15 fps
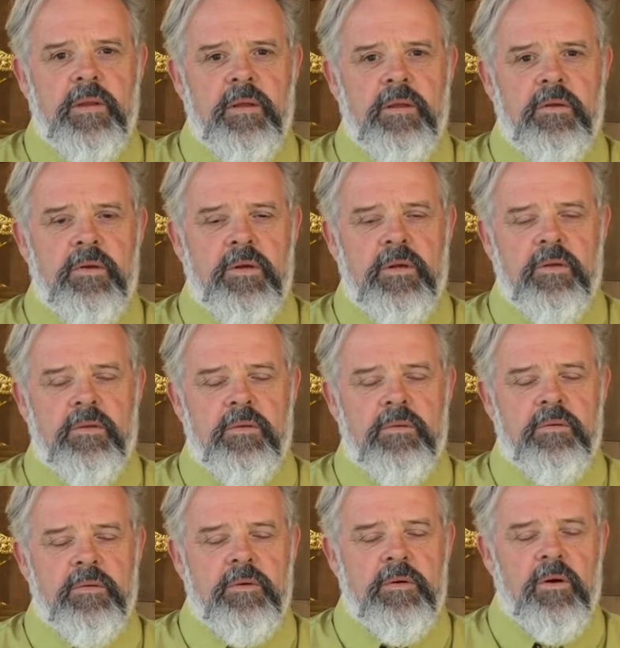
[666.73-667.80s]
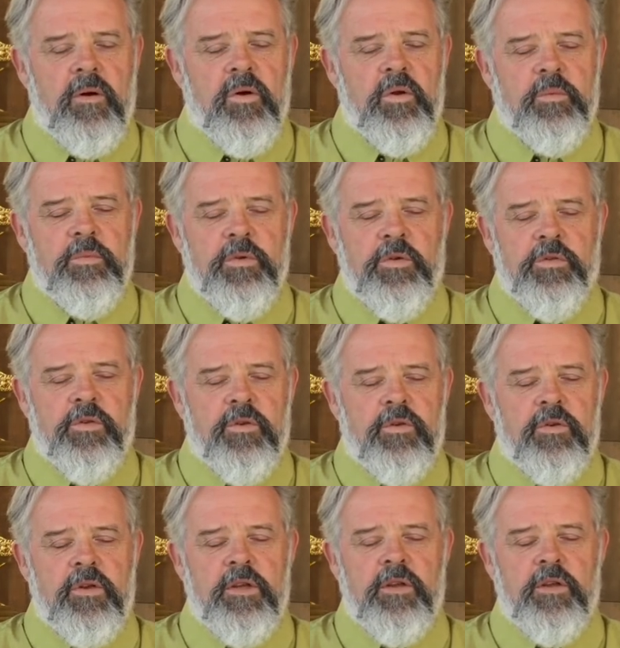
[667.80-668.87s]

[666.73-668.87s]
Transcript: You could